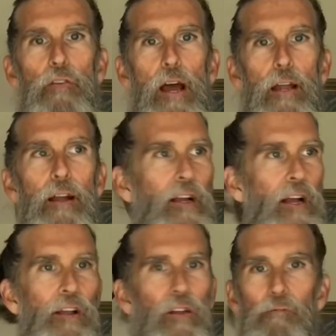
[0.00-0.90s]
fat.
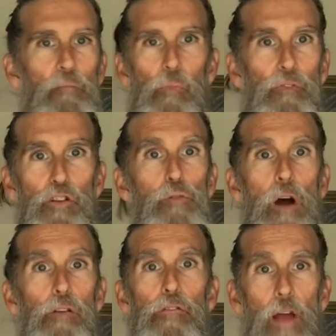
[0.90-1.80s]
Too
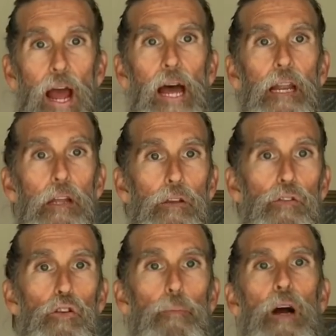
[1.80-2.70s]
much fat is
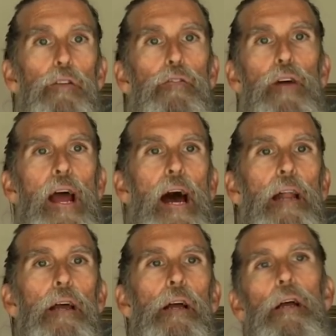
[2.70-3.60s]
too much
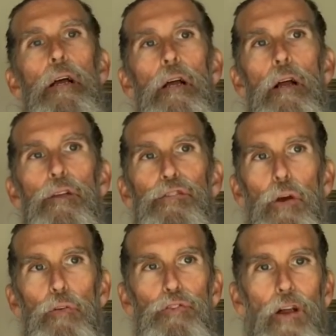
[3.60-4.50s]
fat.
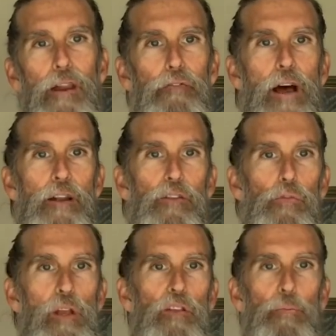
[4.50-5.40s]
So try to find a
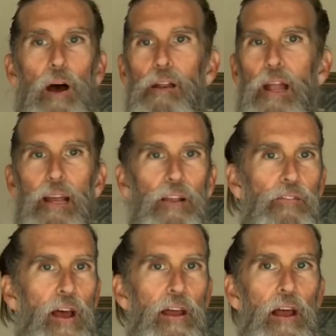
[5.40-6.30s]
sweet spot. And like I
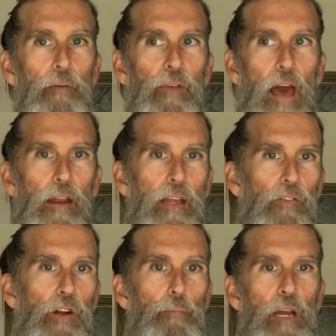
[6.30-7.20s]
say, I'm kind of
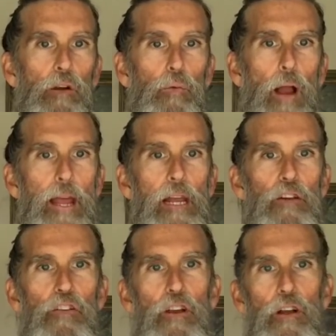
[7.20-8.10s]
giving a big
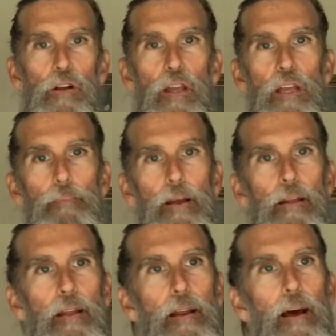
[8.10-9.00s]
range here. Keep
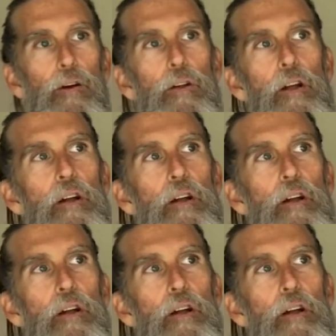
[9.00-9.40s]
it, you know,